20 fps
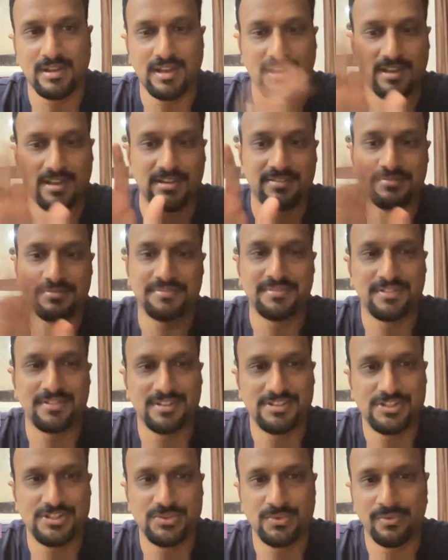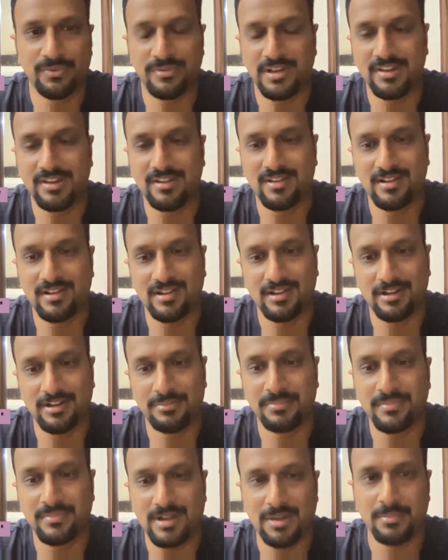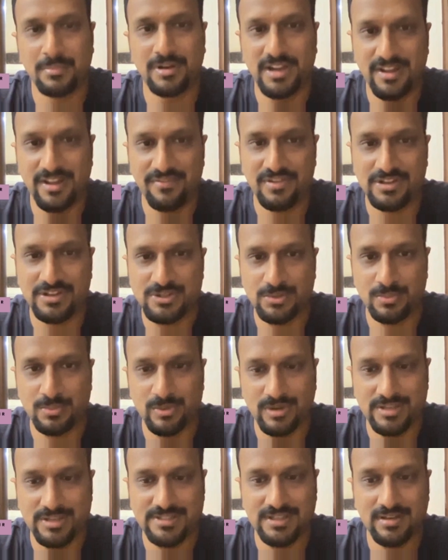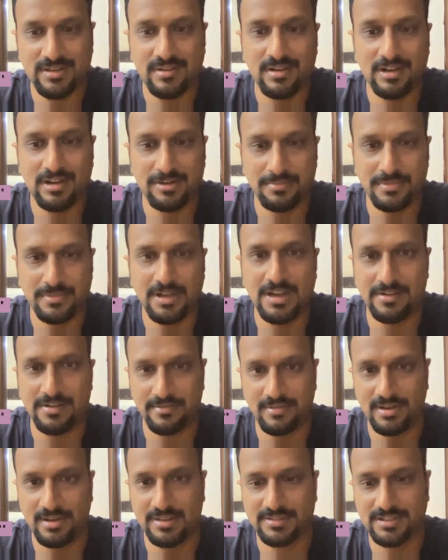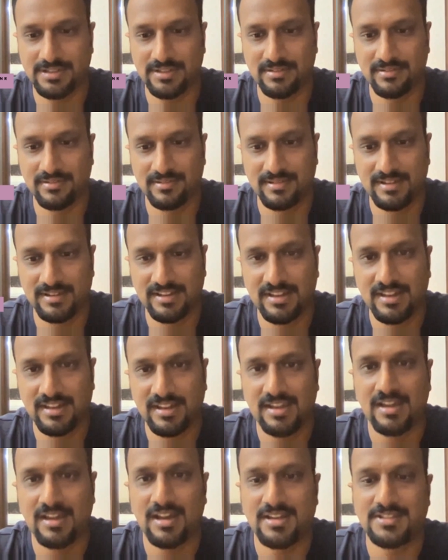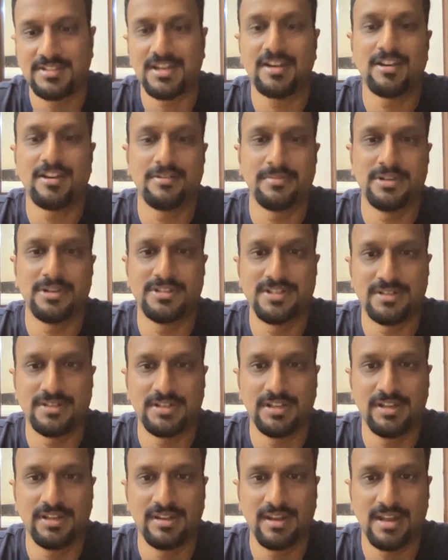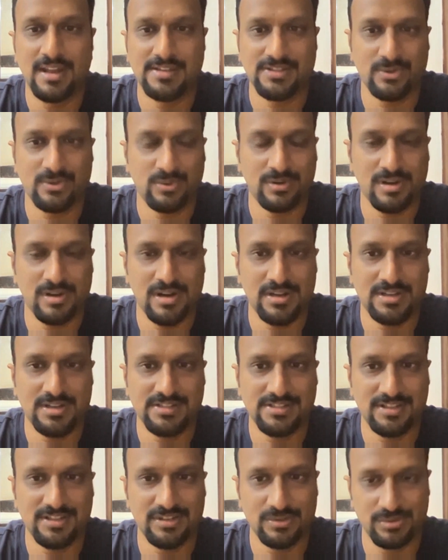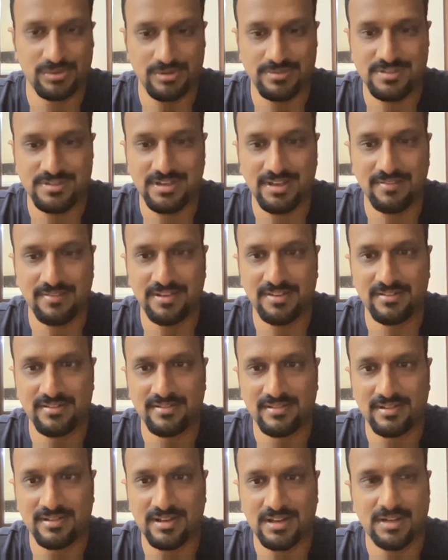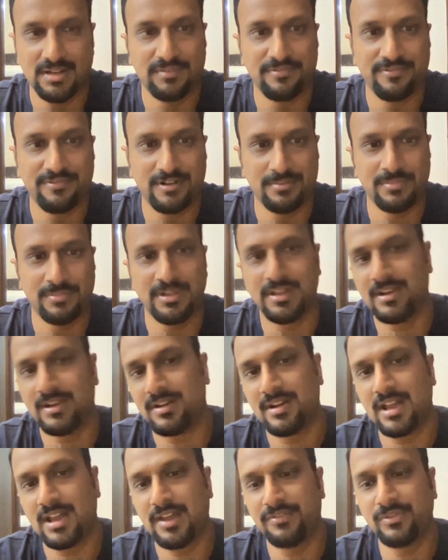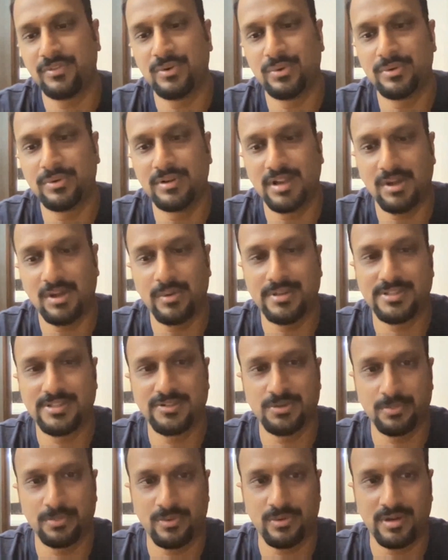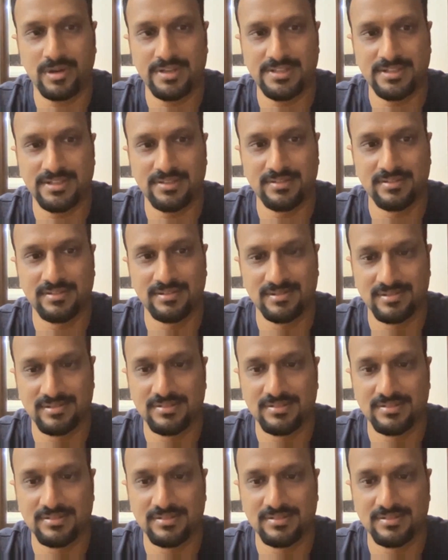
Hi, this is Vivek. I'm a DFX supervisor at Mail Advertising. I started my journey as a rota artist in 2011, and from there, I've grown now as a supervisor.